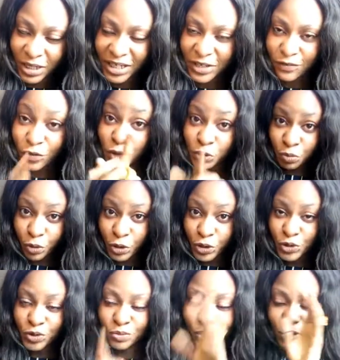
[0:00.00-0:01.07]
Like, if you're a small
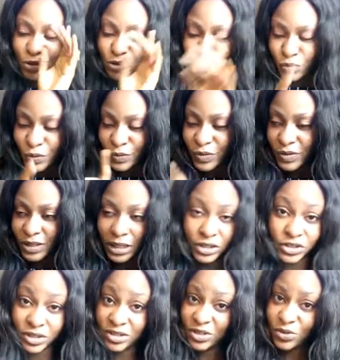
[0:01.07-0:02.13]
YouTuber, you will know that
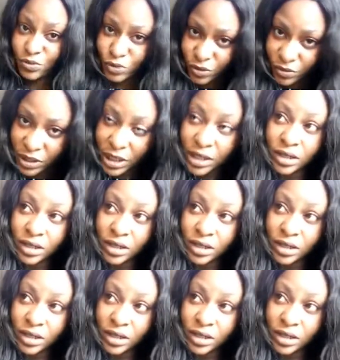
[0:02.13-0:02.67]
shit is real.